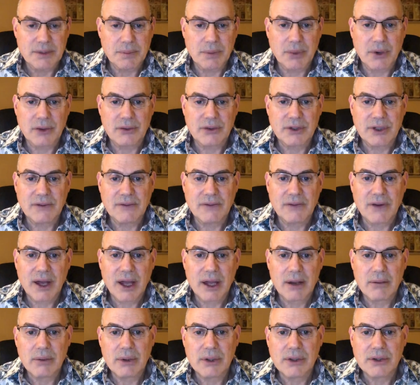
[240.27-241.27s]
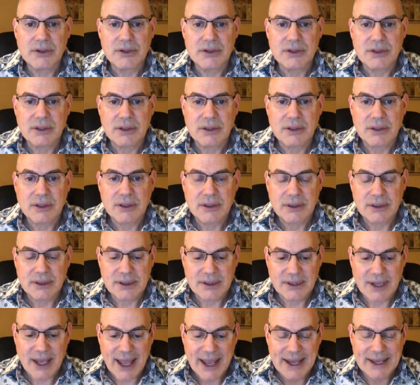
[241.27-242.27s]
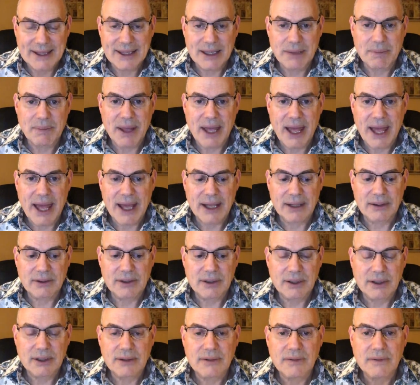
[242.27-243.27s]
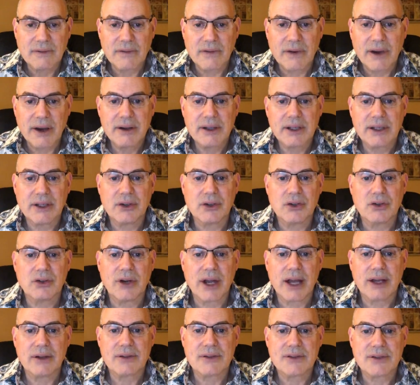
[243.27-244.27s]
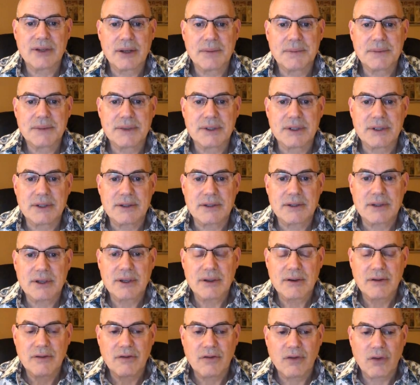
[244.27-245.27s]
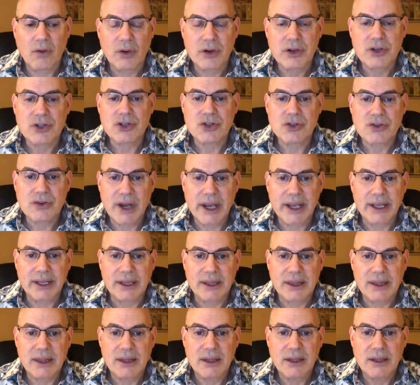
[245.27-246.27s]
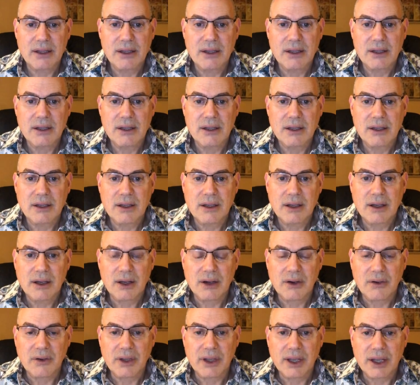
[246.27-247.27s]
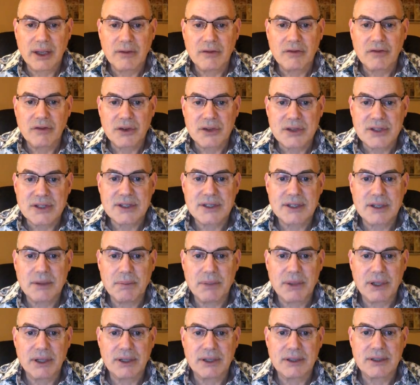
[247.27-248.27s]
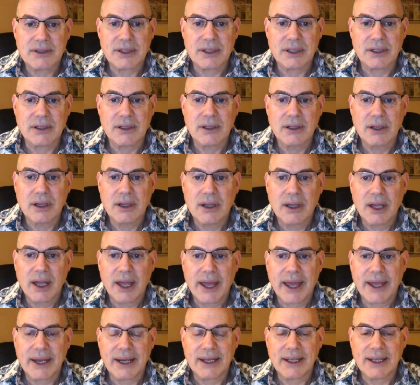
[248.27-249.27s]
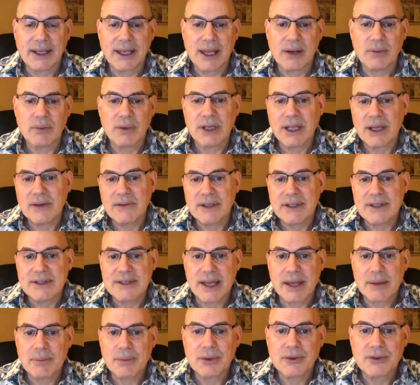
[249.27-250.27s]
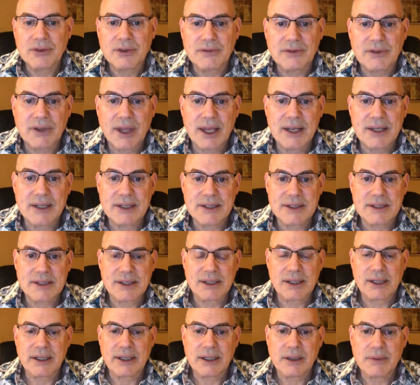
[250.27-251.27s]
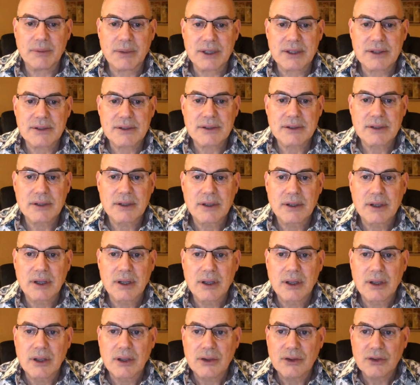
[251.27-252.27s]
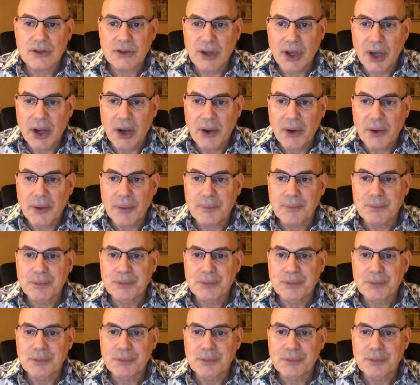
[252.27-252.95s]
protein fibers, tightly packed, very little ground substance for strength, okay, for stability. And again, we gave examples of tendons and ligaments. So